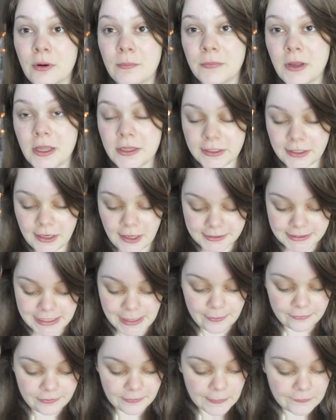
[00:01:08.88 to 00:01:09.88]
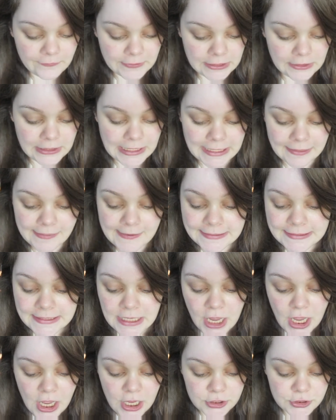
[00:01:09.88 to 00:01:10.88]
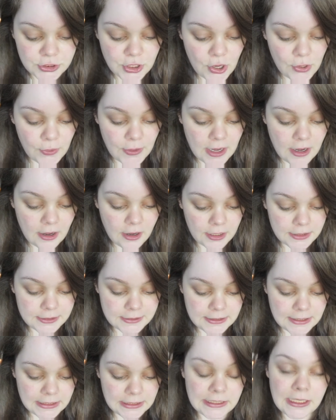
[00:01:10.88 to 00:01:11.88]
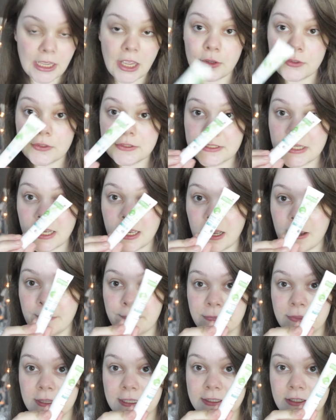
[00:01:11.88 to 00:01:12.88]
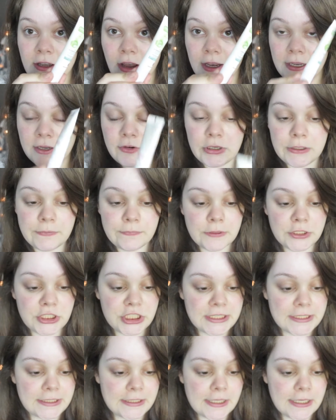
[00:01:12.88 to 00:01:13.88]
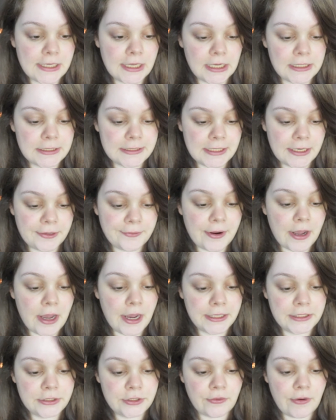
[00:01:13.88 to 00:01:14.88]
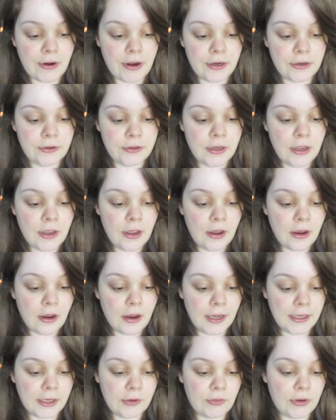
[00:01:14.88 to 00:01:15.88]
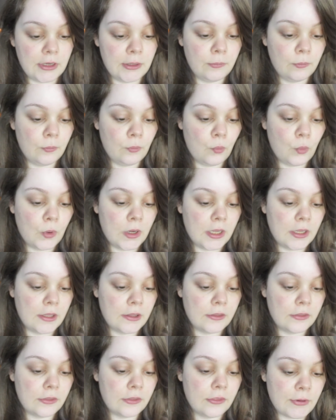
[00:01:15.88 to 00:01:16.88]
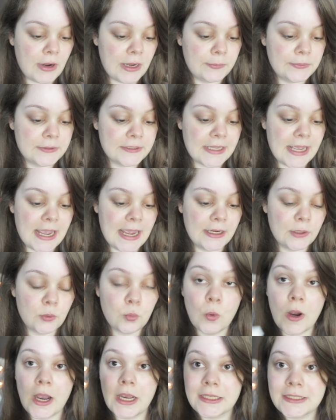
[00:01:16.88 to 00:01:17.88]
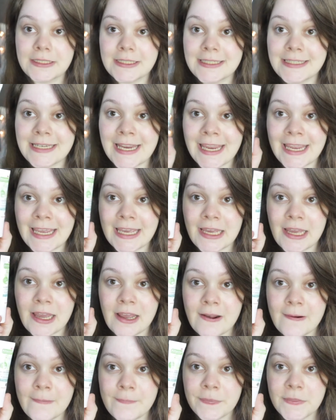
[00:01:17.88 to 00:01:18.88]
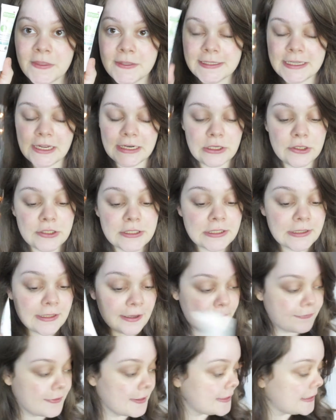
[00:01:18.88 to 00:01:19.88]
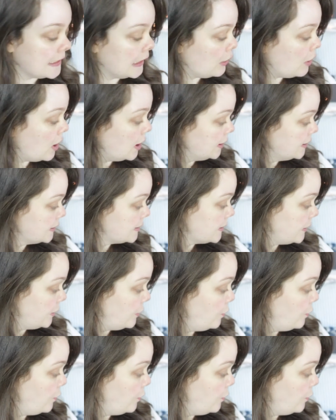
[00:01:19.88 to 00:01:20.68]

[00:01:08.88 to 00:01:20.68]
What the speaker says: from the last time I filmed a video like this. So I still use this eye cream, which is the Hydro eye cream with grapes and white tea. This is how it looks. Love this a lot. It's